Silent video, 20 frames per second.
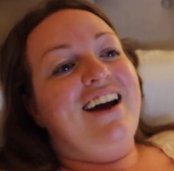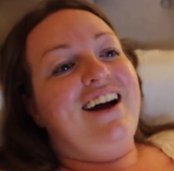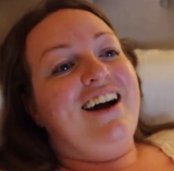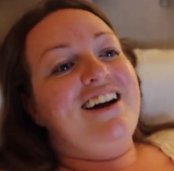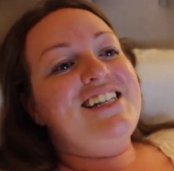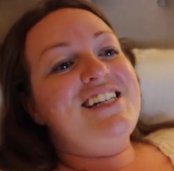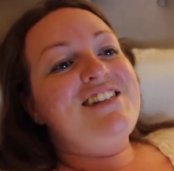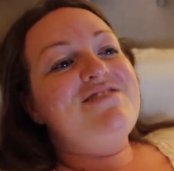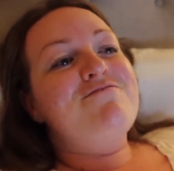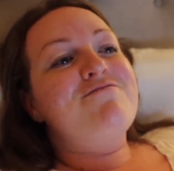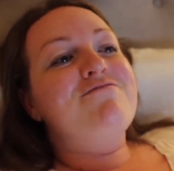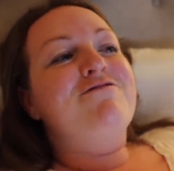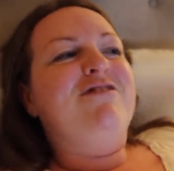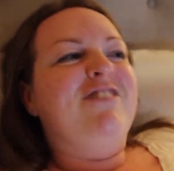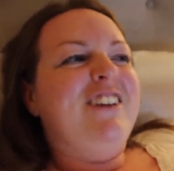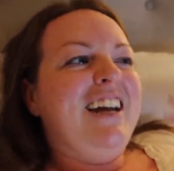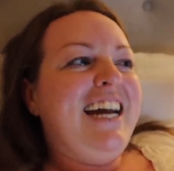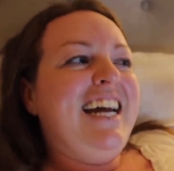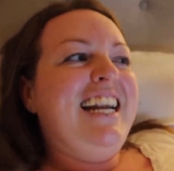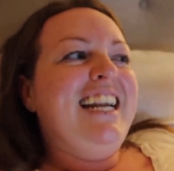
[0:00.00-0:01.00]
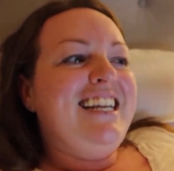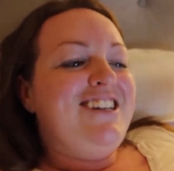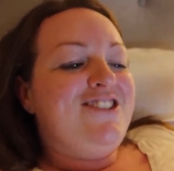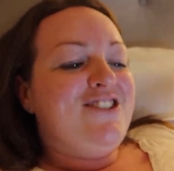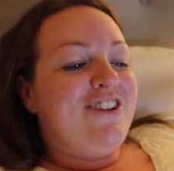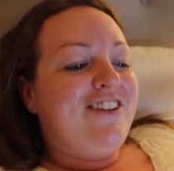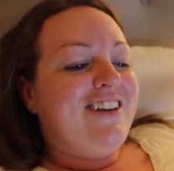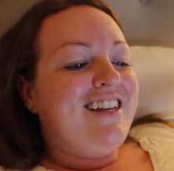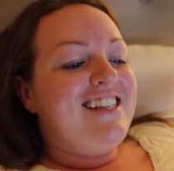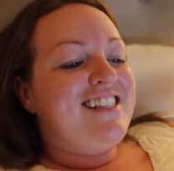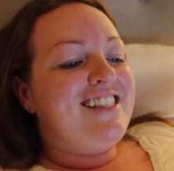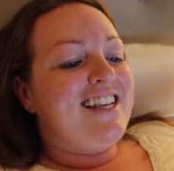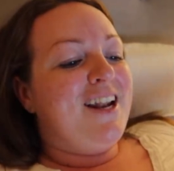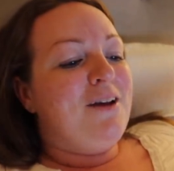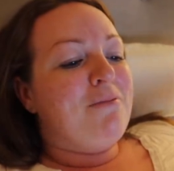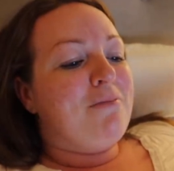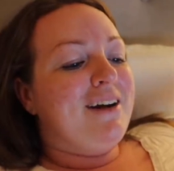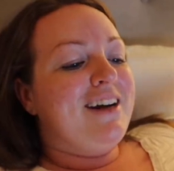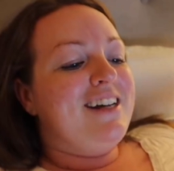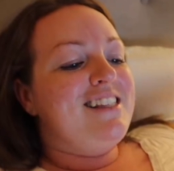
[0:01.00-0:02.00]
I didn't really truly
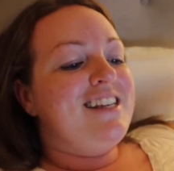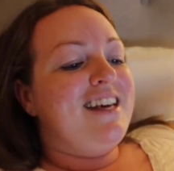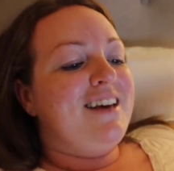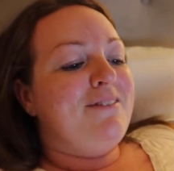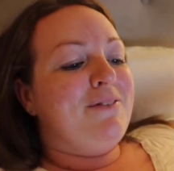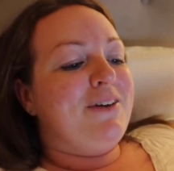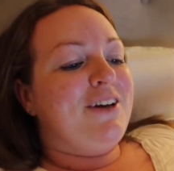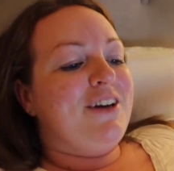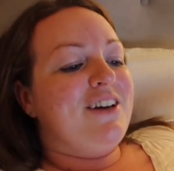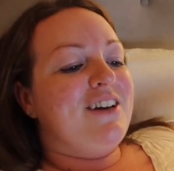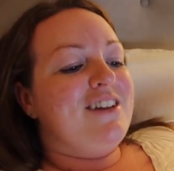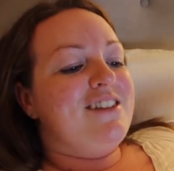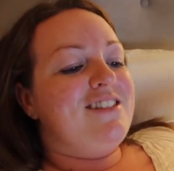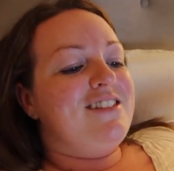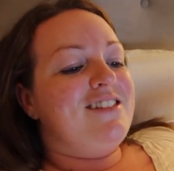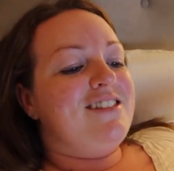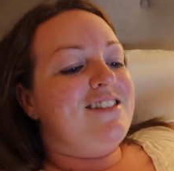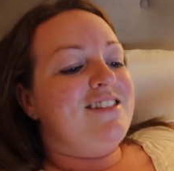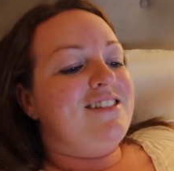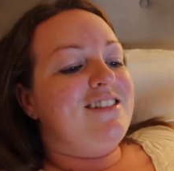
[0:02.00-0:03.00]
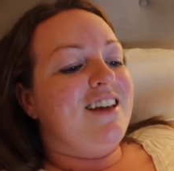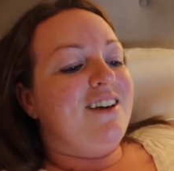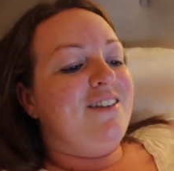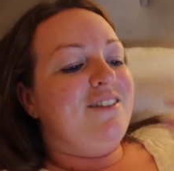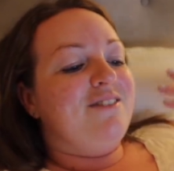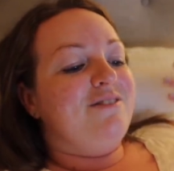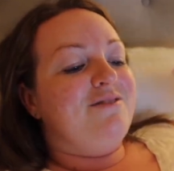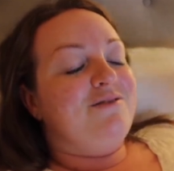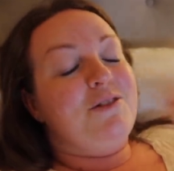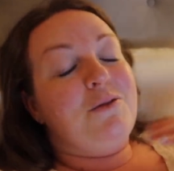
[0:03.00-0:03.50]
celebrate it because the,